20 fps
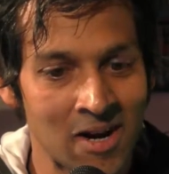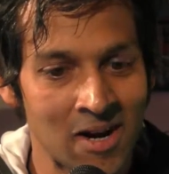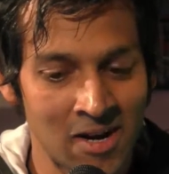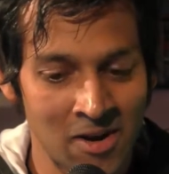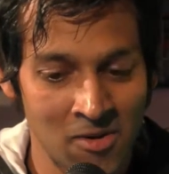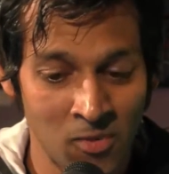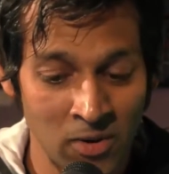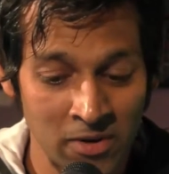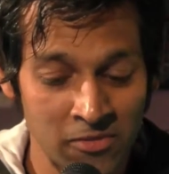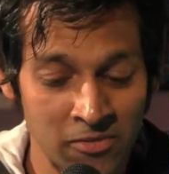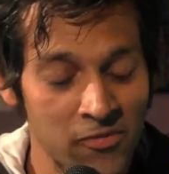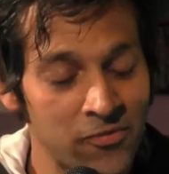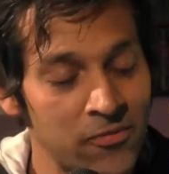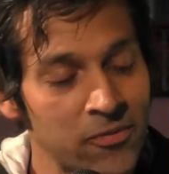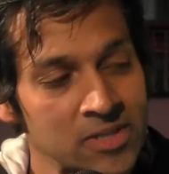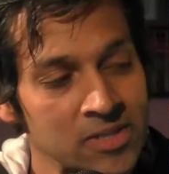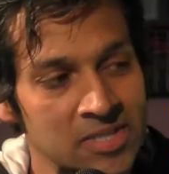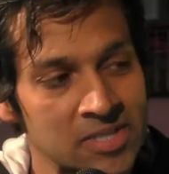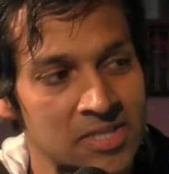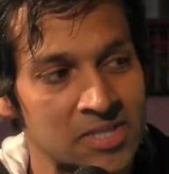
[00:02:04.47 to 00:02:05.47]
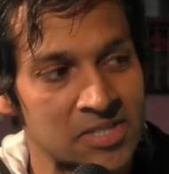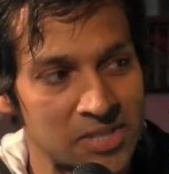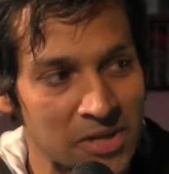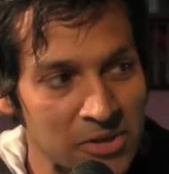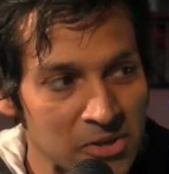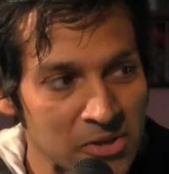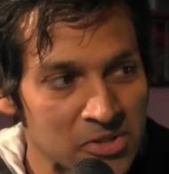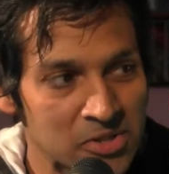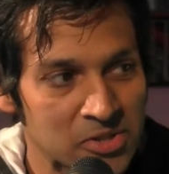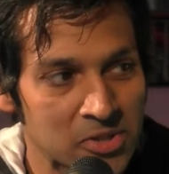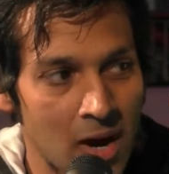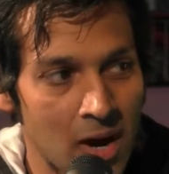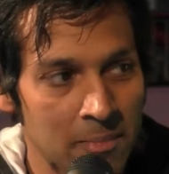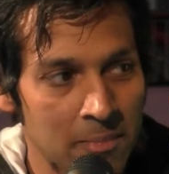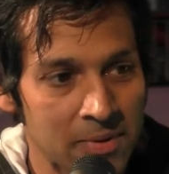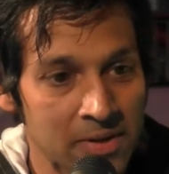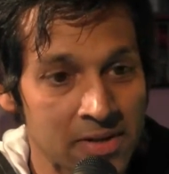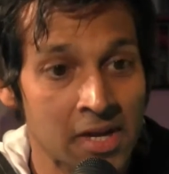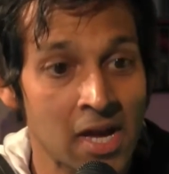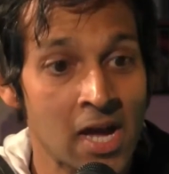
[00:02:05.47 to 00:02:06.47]
one of the first
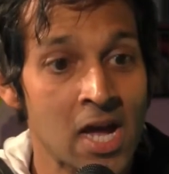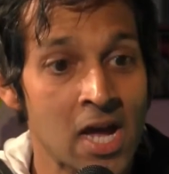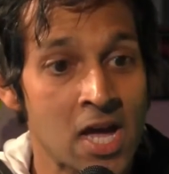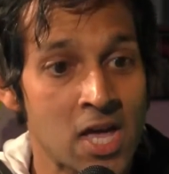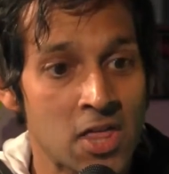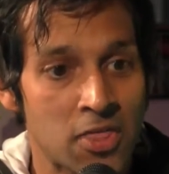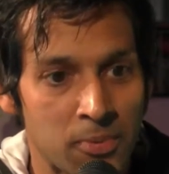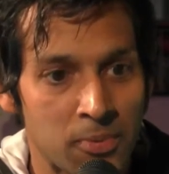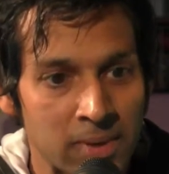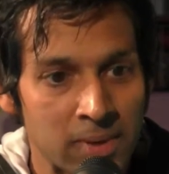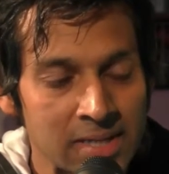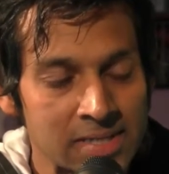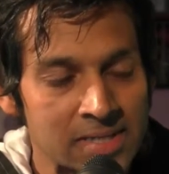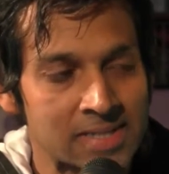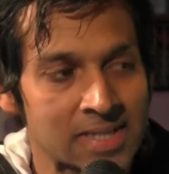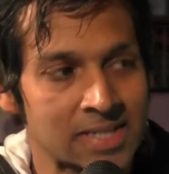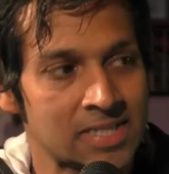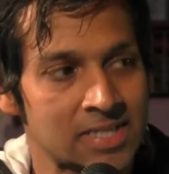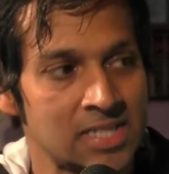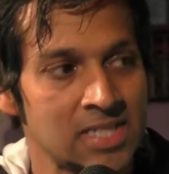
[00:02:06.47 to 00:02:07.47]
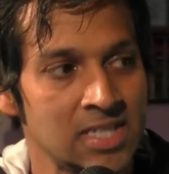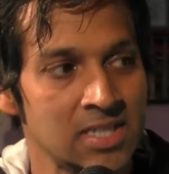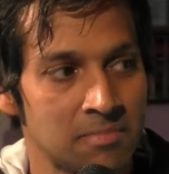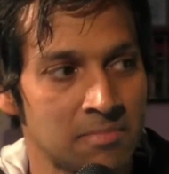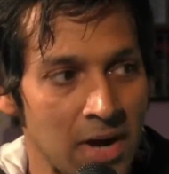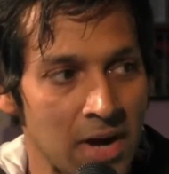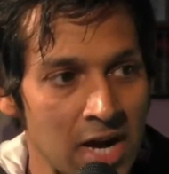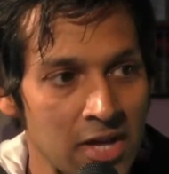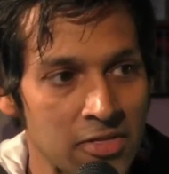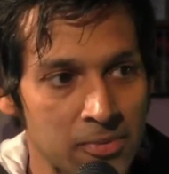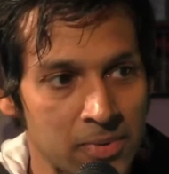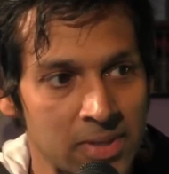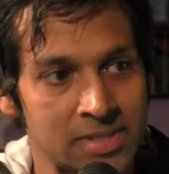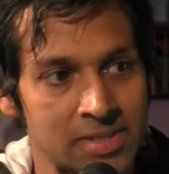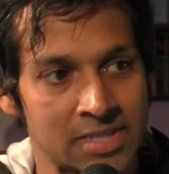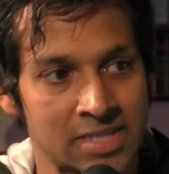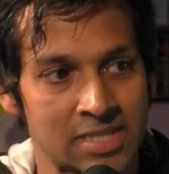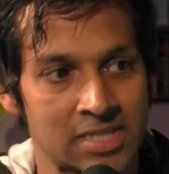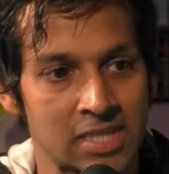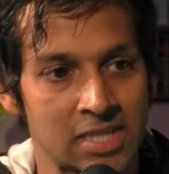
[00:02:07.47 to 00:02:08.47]
stereoscopic 360 by
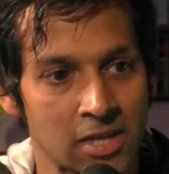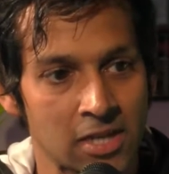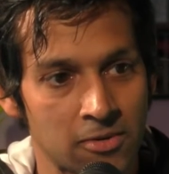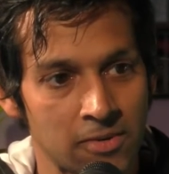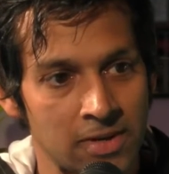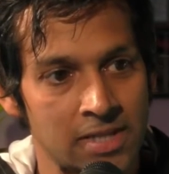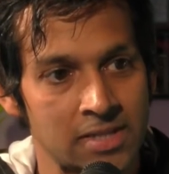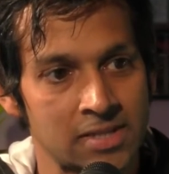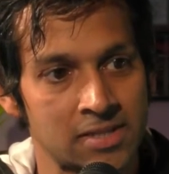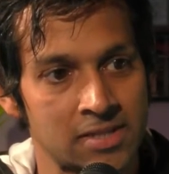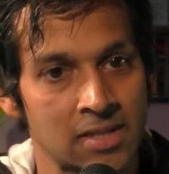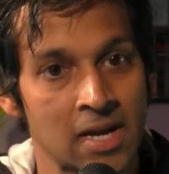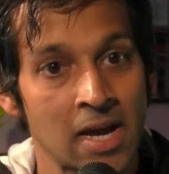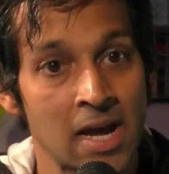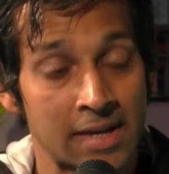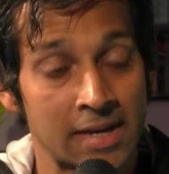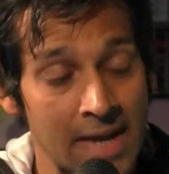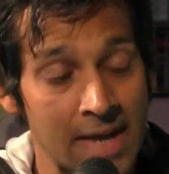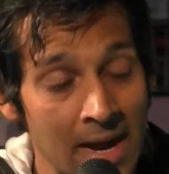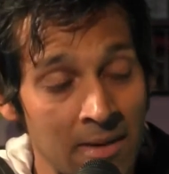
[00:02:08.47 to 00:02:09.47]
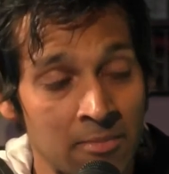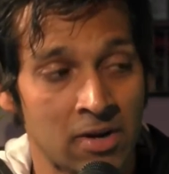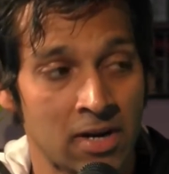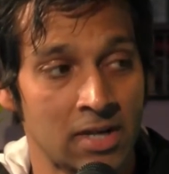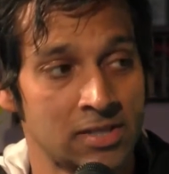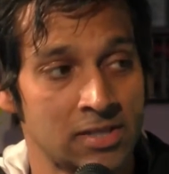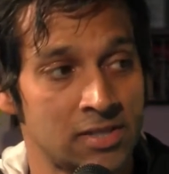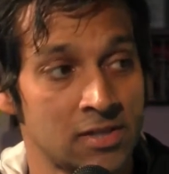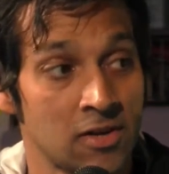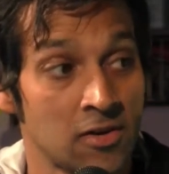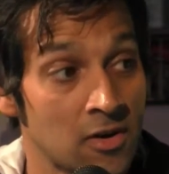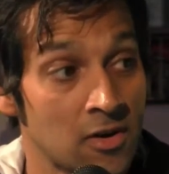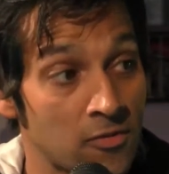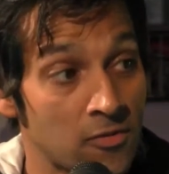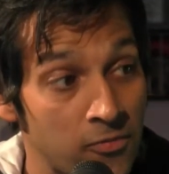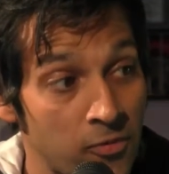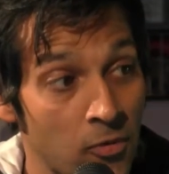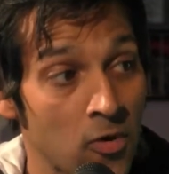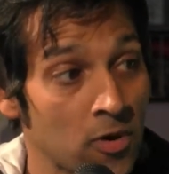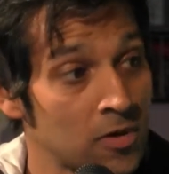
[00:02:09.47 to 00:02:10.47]
360 degrees cameras
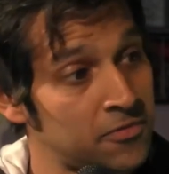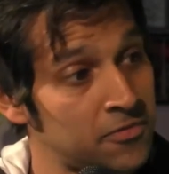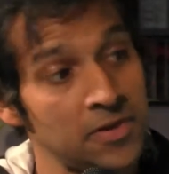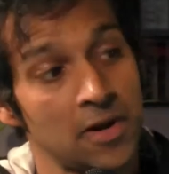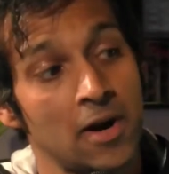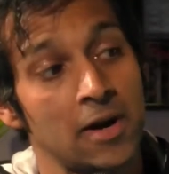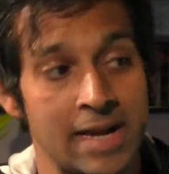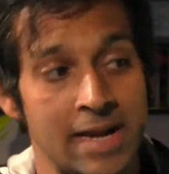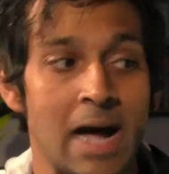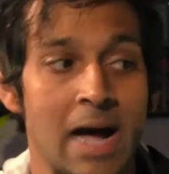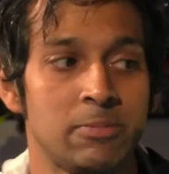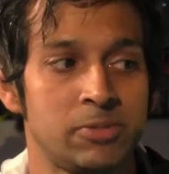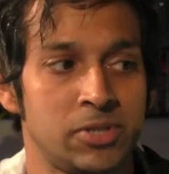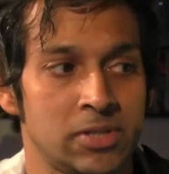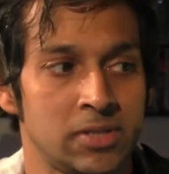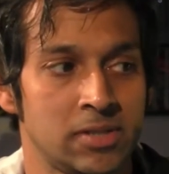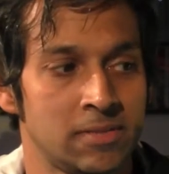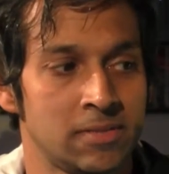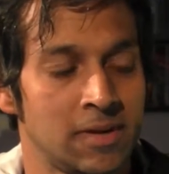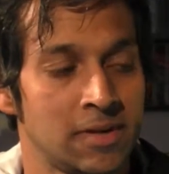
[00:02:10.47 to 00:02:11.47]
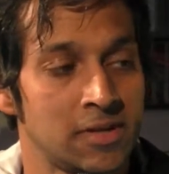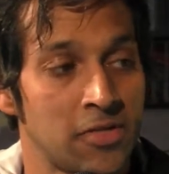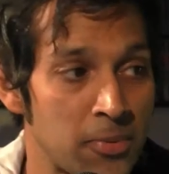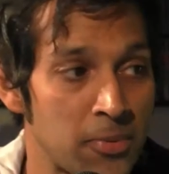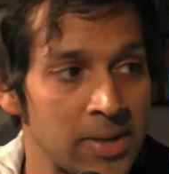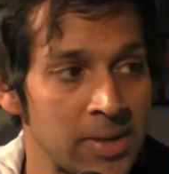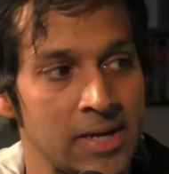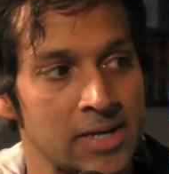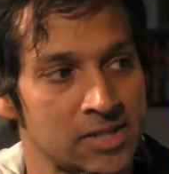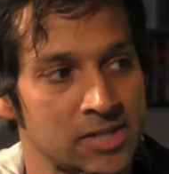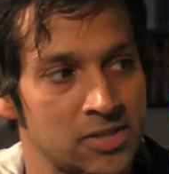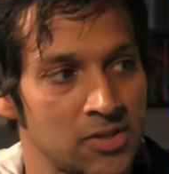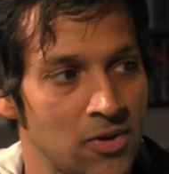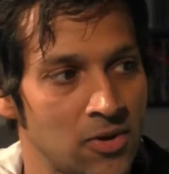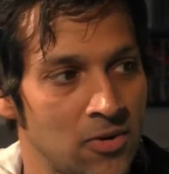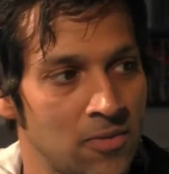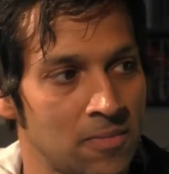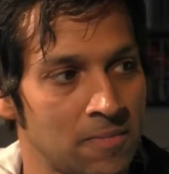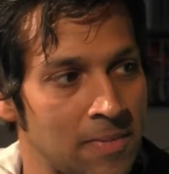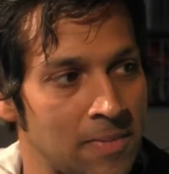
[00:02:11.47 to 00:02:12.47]
for VR capture 3 years
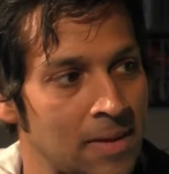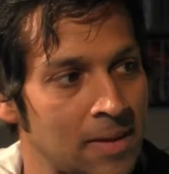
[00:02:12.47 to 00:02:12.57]
ago.